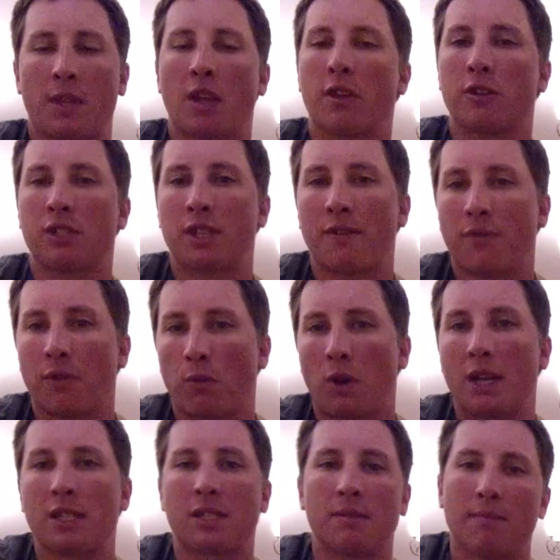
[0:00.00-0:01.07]
There's different
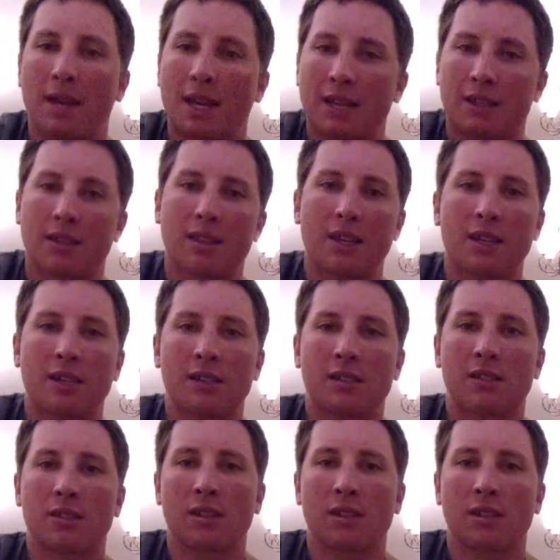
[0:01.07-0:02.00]
ways to make this.